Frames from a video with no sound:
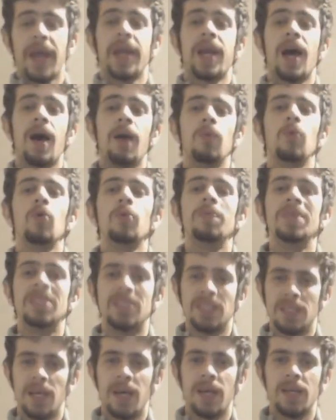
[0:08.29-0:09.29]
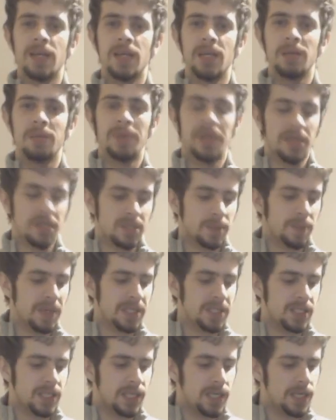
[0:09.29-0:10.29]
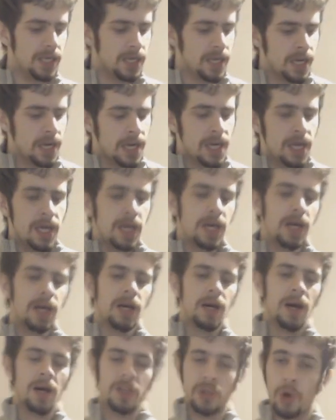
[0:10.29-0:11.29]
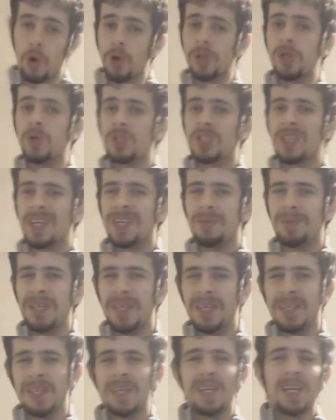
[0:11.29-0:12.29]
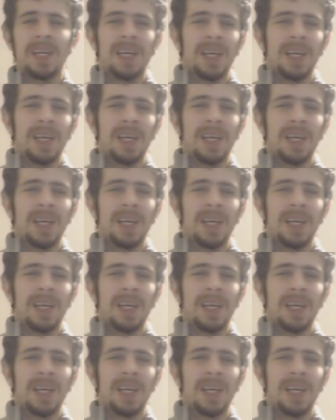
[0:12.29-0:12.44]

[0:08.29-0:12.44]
and I will be standing because basically the audio is gonna be,